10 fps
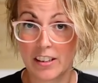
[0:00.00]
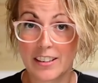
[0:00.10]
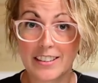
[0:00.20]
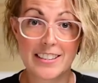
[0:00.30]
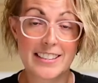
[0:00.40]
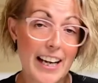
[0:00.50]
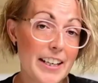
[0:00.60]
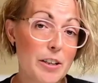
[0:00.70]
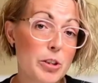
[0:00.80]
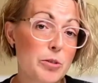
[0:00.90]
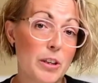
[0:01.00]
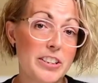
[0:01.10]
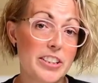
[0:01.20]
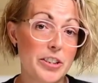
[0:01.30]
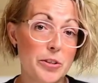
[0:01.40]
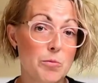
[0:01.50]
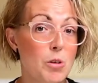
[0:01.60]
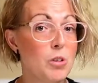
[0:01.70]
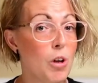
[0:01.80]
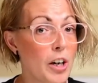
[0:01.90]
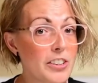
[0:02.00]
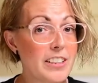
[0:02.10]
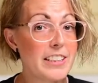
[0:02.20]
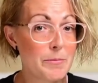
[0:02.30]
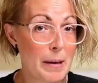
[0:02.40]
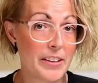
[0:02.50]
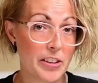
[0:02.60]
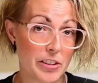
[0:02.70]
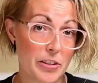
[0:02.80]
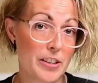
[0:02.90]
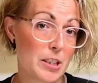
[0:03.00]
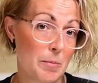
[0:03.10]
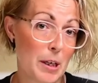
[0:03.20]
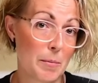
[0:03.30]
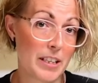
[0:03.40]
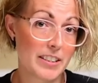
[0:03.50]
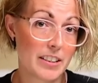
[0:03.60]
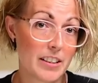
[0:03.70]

Deciding which one to use will largely depend on your experiment.